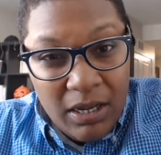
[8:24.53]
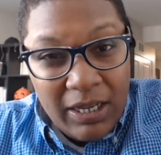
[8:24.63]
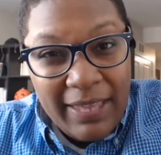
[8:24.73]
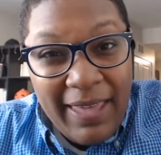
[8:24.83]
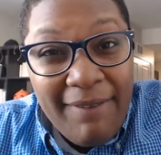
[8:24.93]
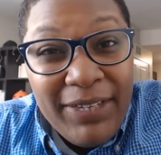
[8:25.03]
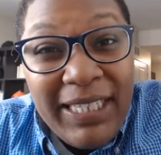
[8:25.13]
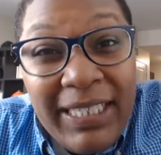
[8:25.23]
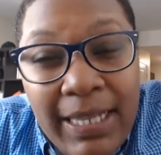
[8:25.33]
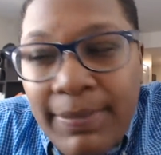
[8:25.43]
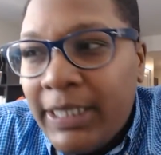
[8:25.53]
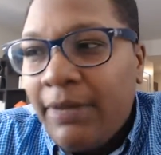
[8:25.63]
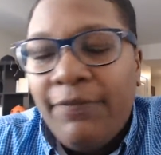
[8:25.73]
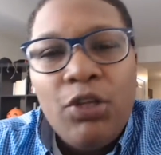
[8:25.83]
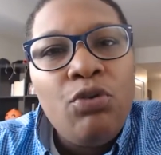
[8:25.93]
Okay, they have a
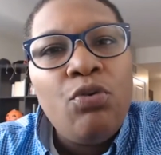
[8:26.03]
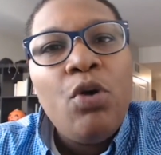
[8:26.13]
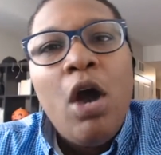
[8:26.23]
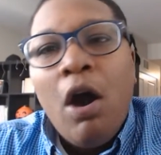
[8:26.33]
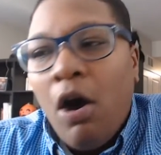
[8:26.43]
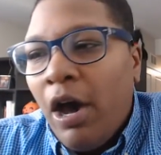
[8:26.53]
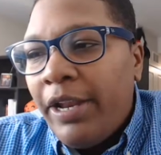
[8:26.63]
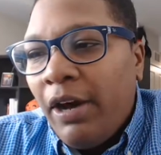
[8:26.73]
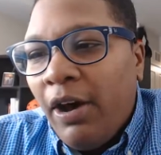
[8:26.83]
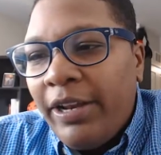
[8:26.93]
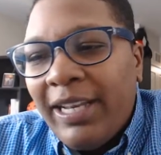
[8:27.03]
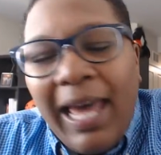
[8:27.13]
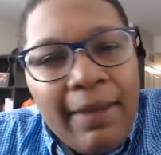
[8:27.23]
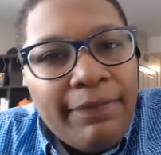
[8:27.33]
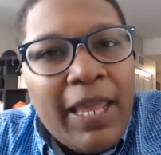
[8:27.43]
limited view on on
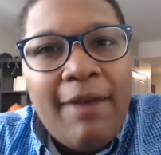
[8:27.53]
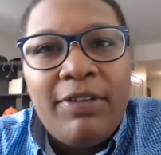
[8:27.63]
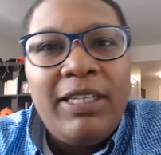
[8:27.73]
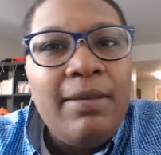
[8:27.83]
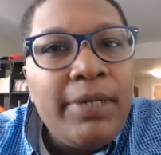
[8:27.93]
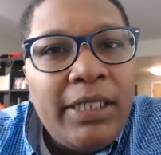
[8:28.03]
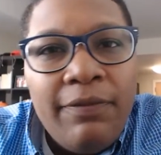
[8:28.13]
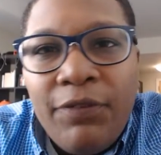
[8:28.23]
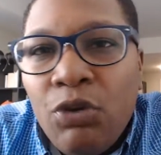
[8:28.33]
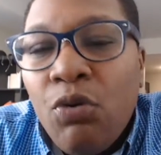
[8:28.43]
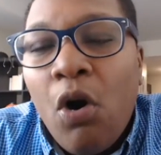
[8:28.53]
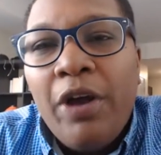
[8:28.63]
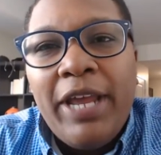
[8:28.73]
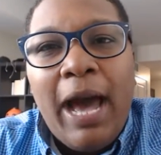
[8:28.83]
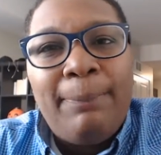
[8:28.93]
life. They have a limited view
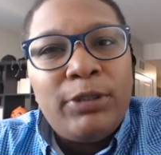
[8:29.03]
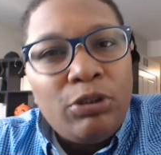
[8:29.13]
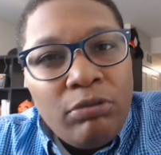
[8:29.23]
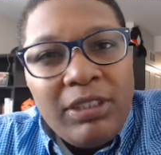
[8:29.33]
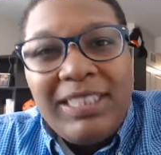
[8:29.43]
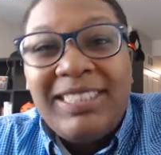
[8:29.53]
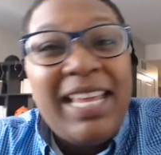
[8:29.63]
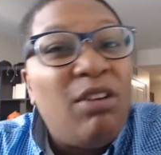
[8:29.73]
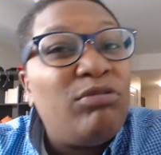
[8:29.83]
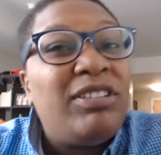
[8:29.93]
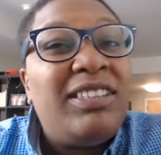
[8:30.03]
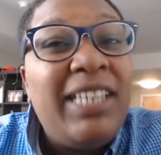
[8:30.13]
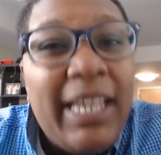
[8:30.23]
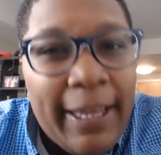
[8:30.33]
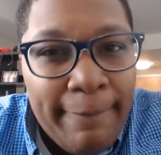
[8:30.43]
on opportunities. They don't
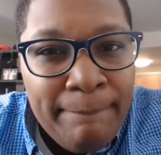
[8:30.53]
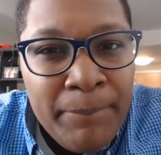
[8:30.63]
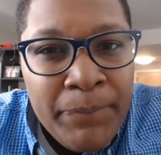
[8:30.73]
see it.